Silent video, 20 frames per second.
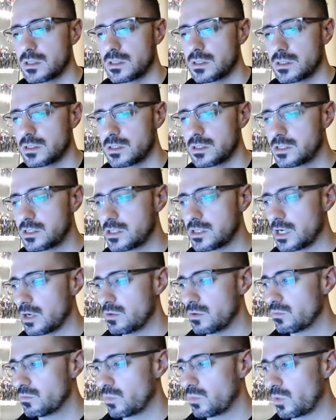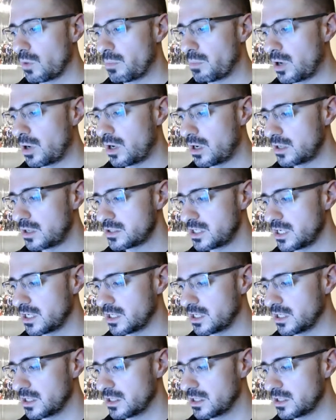So
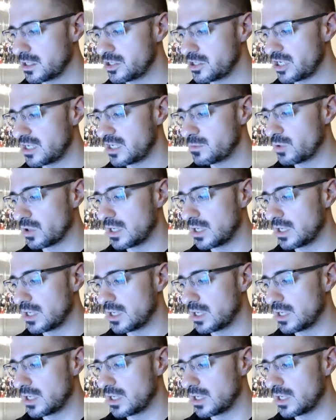passing the James Bond.